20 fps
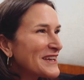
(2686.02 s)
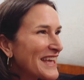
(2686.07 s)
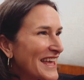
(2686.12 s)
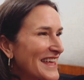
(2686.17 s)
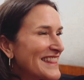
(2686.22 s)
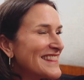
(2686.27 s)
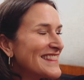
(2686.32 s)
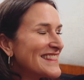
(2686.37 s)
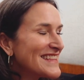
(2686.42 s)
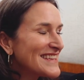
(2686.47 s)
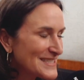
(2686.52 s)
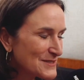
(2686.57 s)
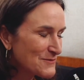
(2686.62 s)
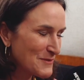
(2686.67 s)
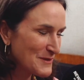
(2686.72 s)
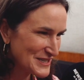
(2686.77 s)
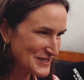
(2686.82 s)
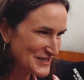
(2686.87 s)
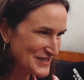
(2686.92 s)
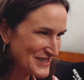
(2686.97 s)
again this
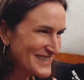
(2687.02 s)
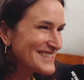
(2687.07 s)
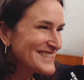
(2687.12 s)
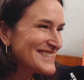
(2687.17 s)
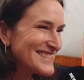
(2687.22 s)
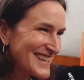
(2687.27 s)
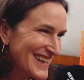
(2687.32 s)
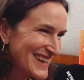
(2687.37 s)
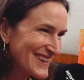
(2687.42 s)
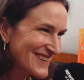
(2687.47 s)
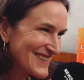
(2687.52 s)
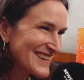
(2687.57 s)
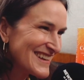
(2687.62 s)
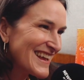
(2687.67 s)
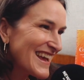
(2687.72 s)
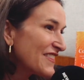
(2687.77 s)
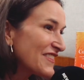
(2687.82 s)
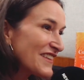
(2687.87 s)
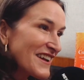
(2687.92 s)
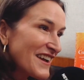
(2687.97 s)
winter down
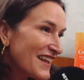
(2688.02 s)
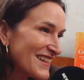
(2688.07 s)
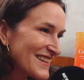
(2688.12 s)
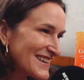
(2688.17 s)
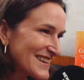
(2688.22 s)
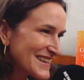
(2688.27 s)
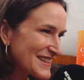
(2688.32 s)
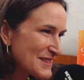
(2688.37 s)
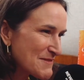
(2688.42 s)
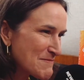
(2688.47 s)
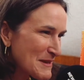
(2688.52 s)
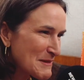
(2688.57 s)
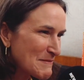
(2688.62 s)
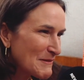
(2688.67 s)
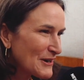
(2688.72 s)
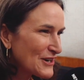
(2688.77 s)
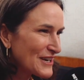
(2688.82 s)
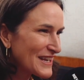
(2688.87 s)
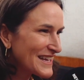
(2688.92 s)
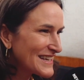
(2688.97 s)
at the Colony at the Pink
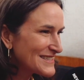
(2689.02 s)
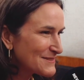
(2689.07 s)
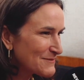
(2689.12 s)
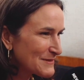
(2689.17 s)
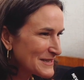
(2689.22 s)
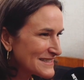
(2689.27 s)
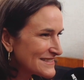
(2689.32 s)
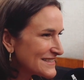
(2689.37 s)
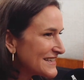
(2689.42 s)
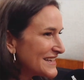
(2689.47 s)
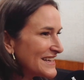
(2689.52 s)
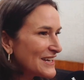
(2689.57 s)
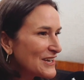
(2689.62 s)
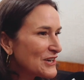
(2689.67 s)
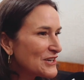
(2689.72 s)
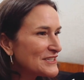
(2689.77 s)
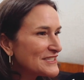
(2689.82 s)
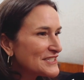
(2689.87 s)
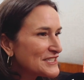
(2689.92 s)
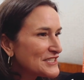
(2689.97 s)
Paradise when it's
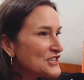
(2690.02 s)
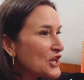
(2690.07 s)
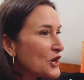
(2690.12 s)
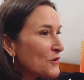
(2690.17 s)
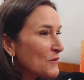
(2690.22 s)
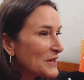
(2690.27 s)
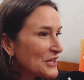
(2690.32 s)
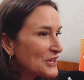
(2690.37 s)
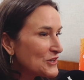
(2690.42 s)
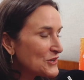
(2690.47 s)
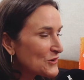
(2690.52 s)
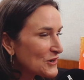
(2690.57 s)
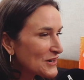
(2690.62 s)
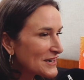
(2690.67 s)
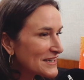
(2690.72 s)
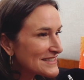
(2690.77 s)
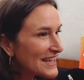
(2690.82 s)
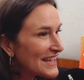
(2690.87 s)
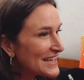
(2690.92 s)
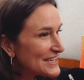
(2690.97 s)
snowing in New York,
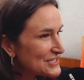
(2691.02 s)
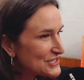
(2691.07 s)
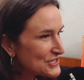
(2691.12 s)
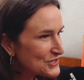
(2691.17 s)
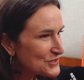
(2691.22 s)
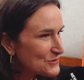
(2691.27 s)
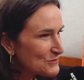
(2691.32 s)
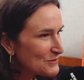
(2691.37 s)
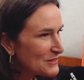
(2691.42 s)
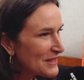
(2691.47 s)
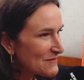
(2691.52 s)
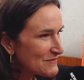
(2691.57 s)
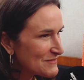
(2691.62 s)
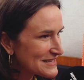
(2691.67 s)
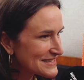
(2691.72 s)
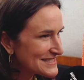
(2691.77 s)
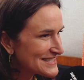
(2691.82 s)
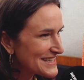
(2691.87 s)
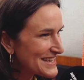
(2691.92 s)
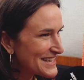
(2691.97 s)
because I too love
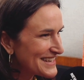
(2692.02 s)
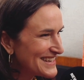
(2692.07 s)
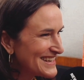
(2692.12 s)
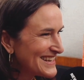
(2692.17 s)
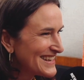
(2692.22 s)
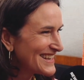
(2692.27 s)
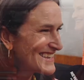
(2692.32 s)
the sun.